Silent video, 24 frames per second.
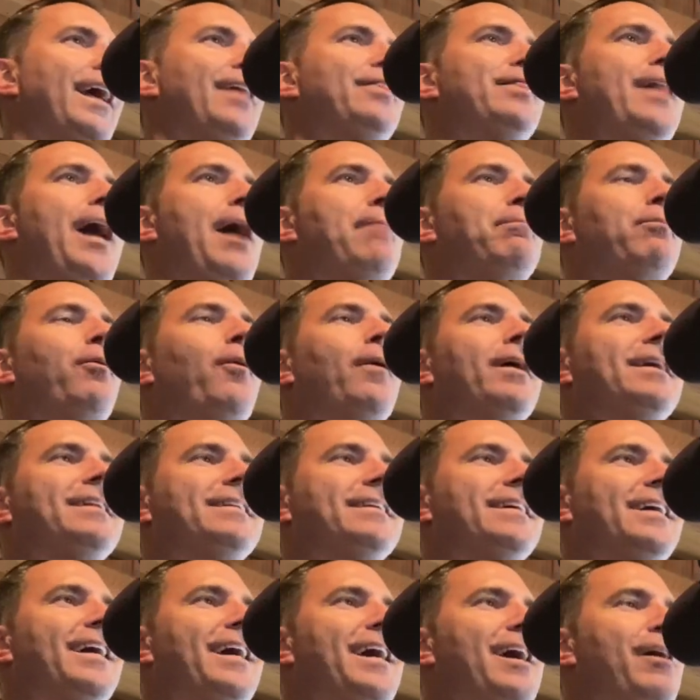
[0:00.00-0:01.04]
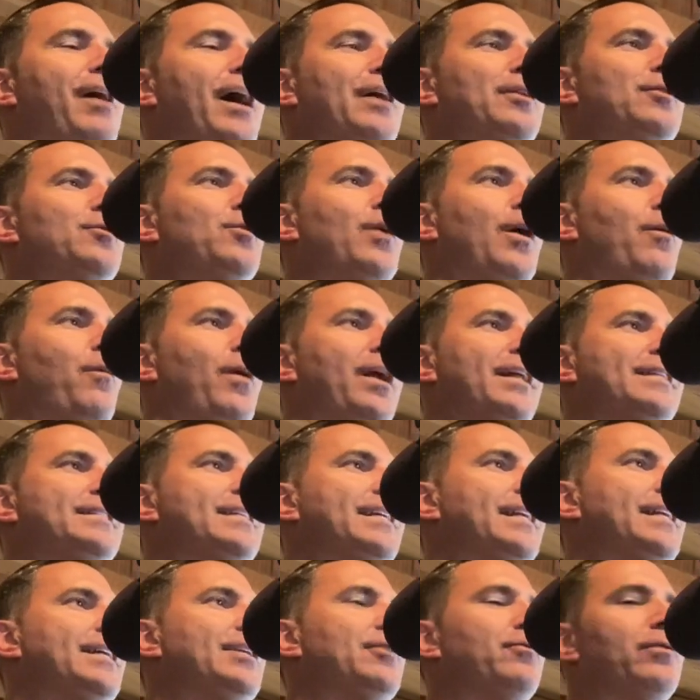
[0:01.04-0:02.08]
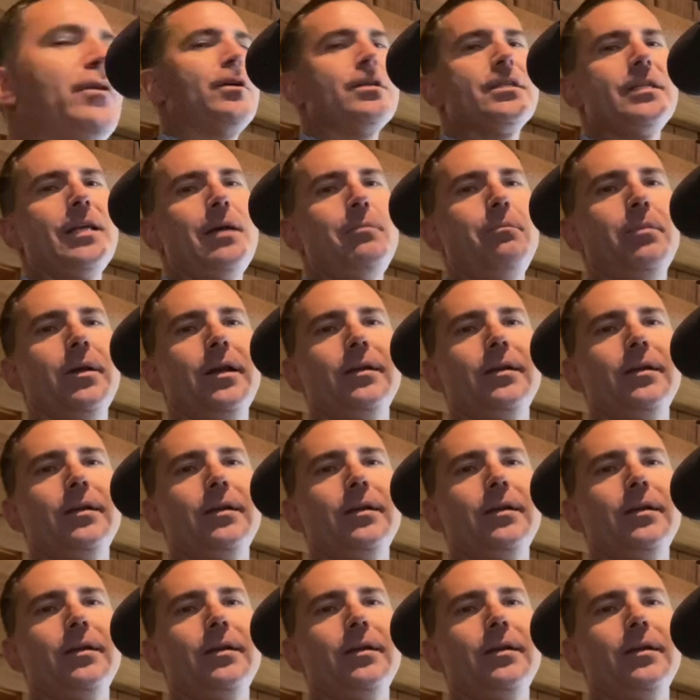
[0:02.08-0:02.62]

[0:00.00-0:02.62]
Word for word: at that point, uh, I knew I wanted to get into estate,